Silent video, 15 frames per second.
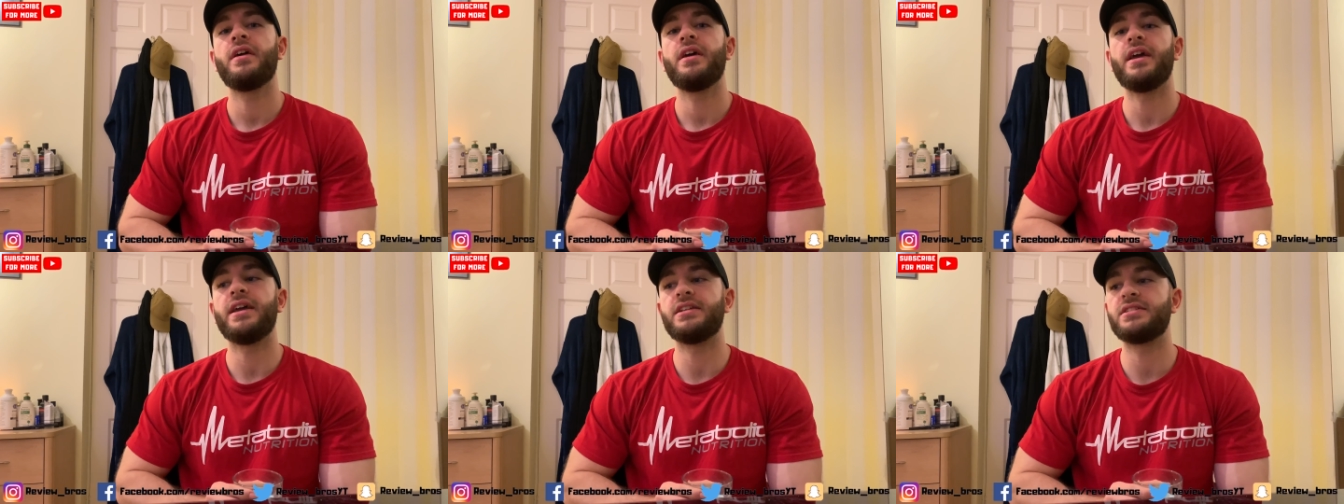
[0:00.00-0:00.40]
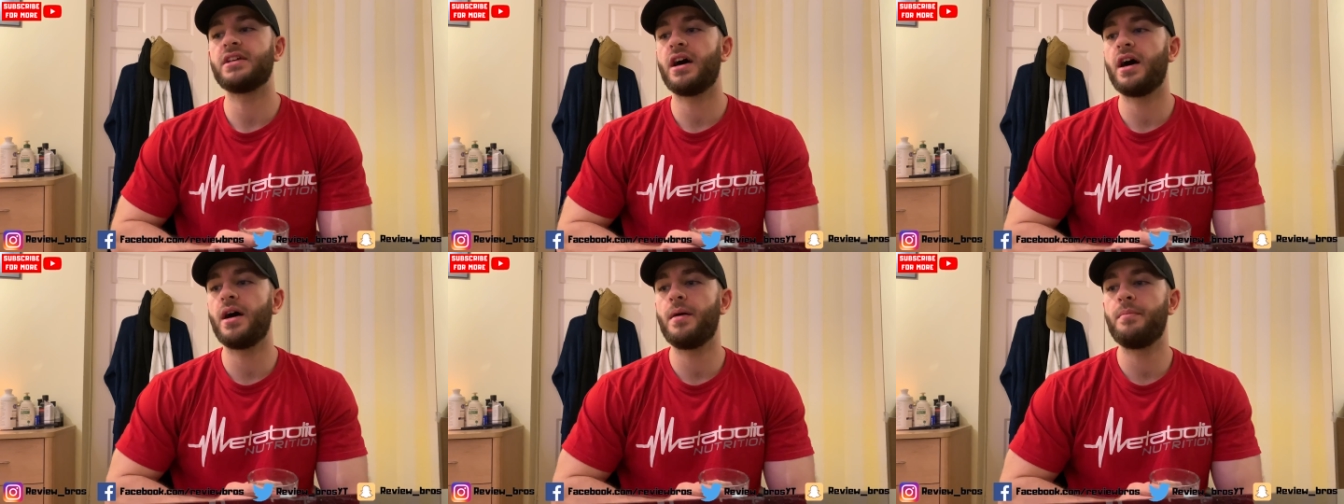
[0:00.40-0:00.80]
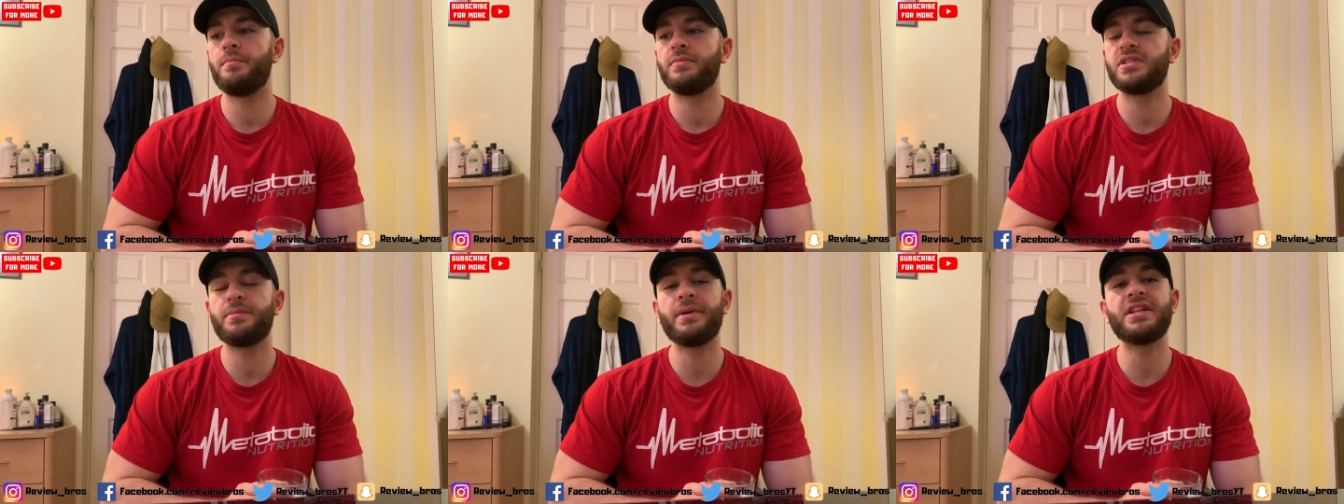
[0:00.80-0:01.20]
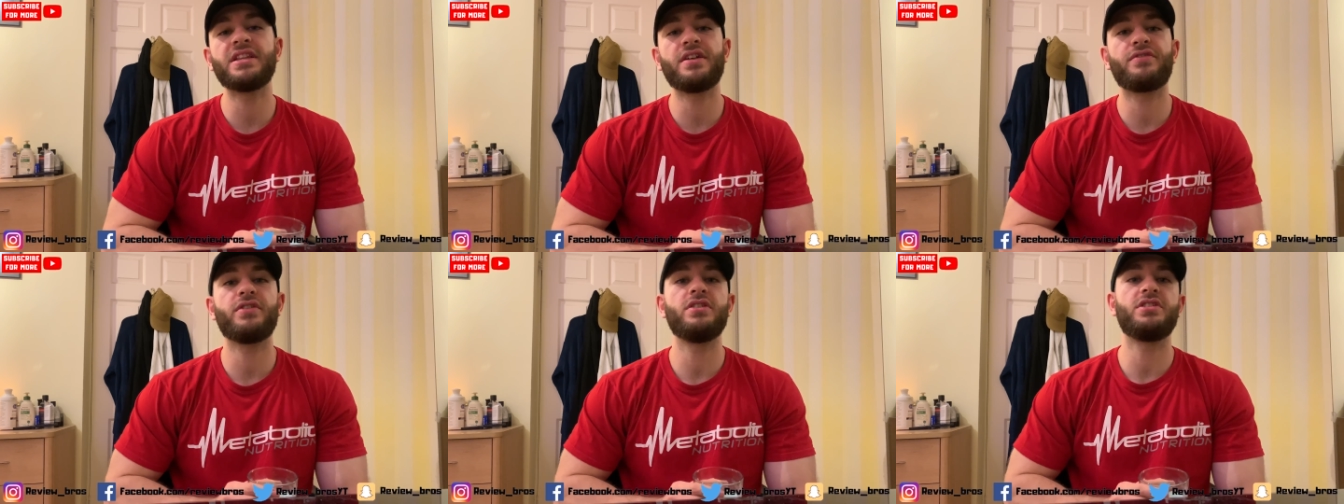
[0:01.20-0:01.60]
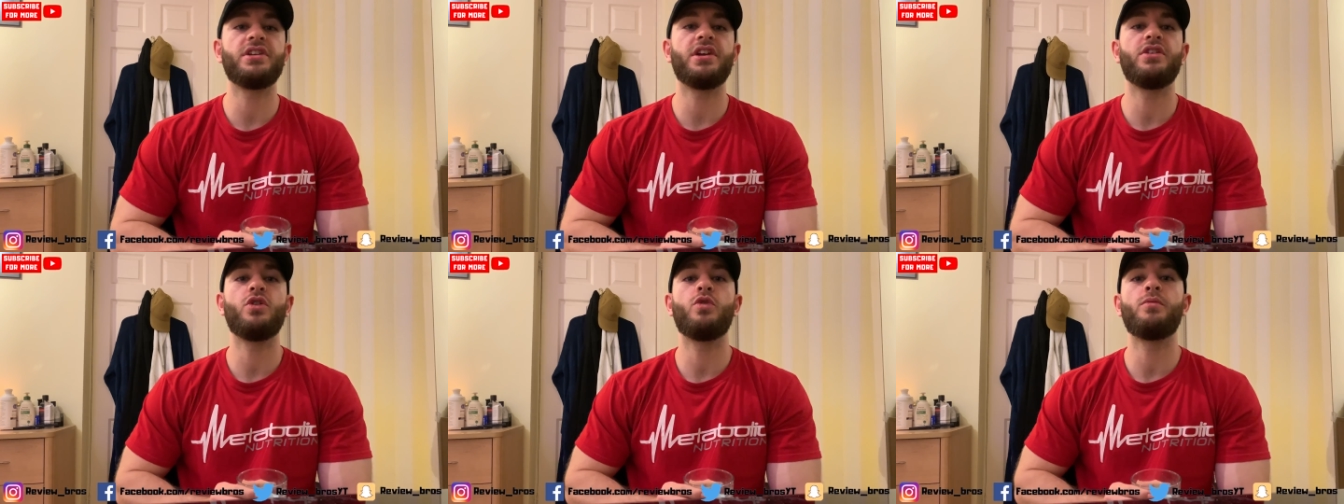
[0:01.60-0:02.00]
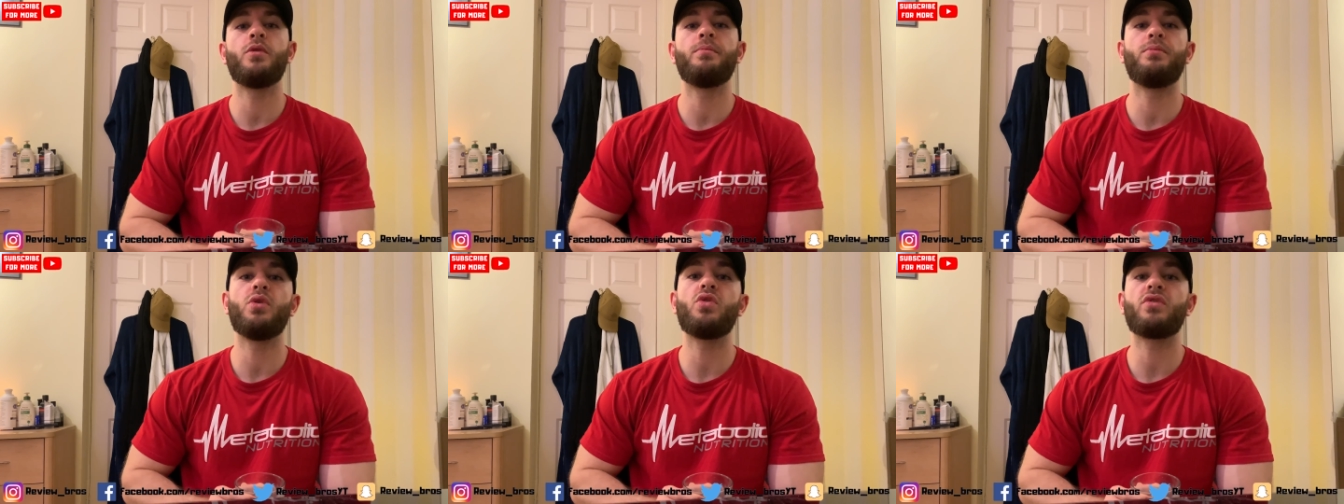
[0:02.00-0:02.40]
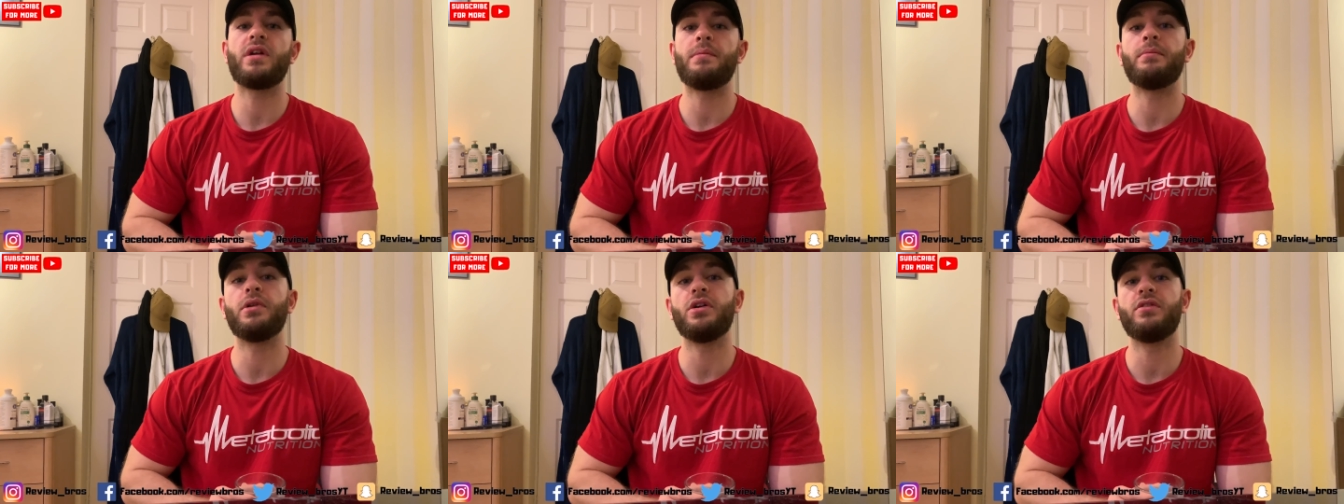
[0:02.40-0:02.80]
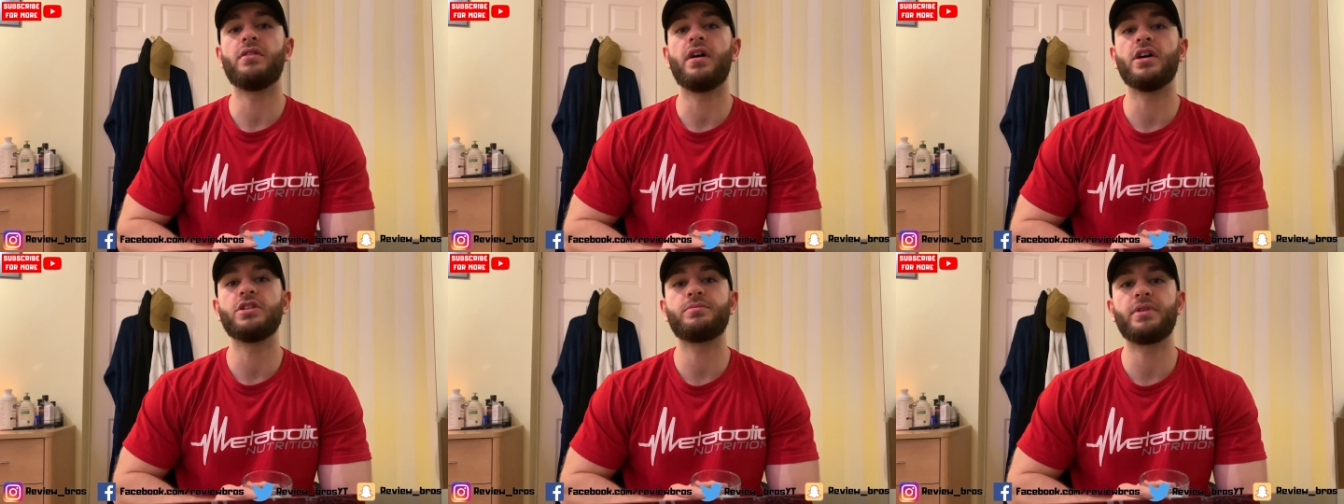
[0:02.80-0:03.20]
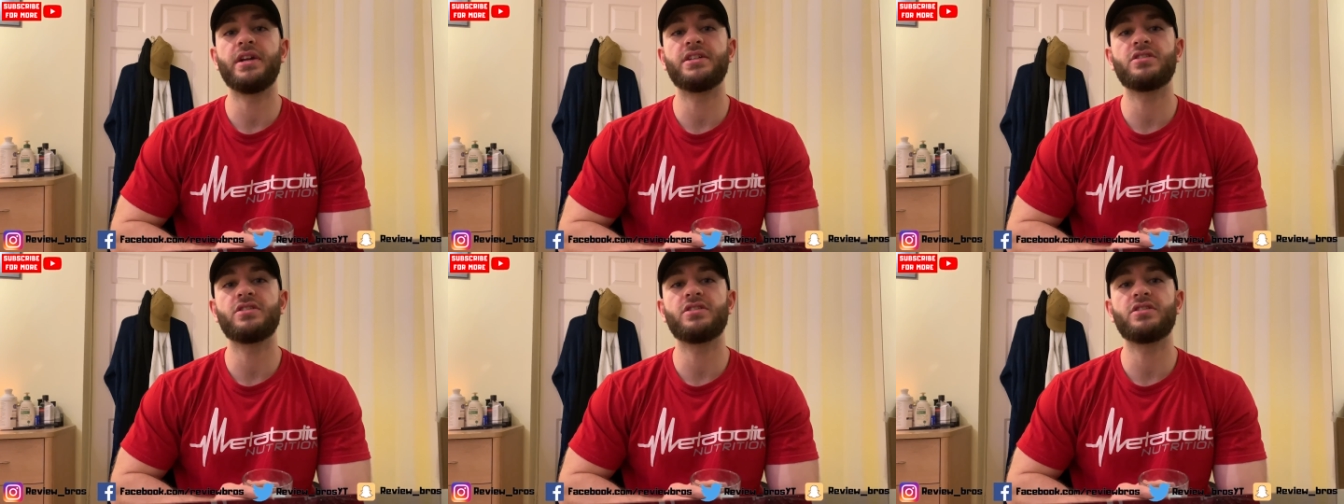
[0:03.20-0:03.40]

It's a bit different to your normal boring blue raspberry.